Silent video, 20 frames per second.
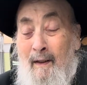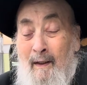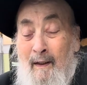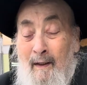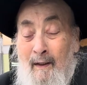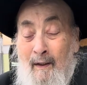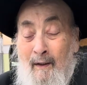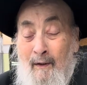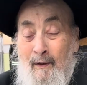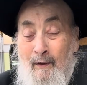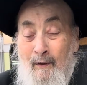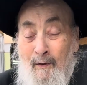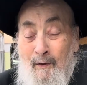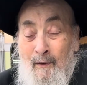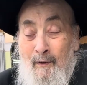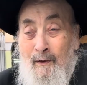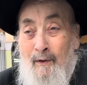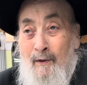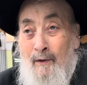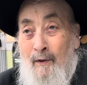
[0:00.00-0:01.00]
You could
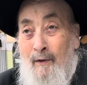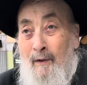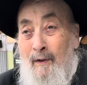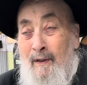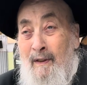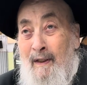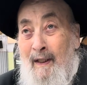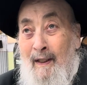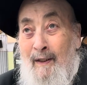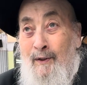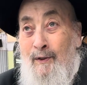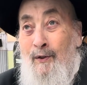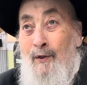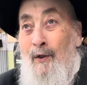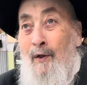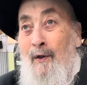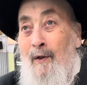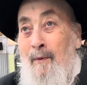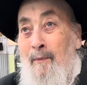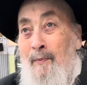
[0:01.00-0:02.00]
use it also as
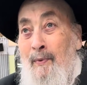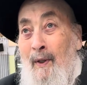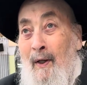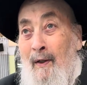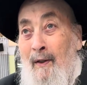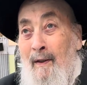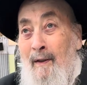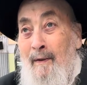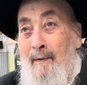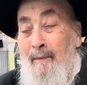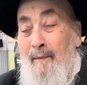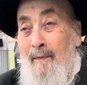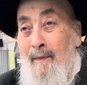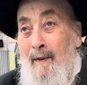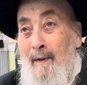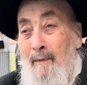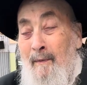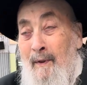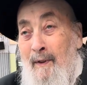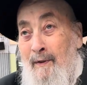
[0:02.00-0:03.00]
your own bracha,
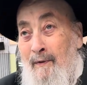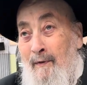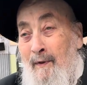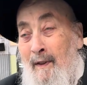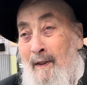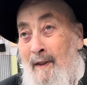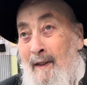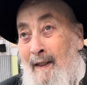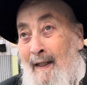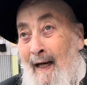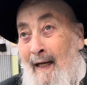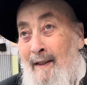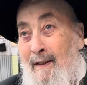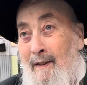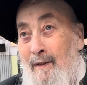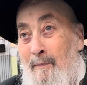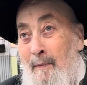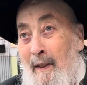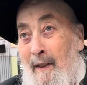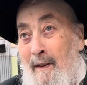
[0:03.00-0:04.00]
but it's really the
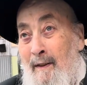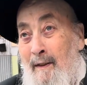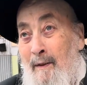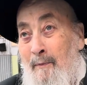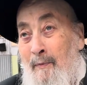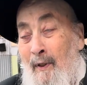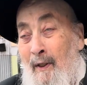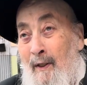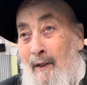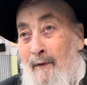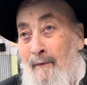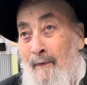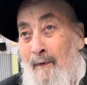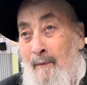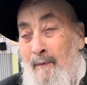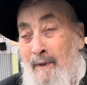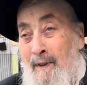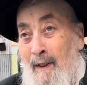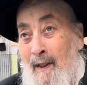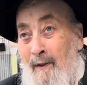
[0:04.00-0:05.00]
chazan making the bracha for
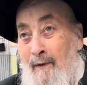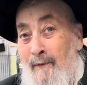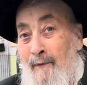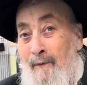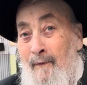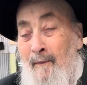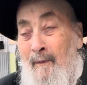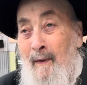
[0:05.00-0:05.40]
himself,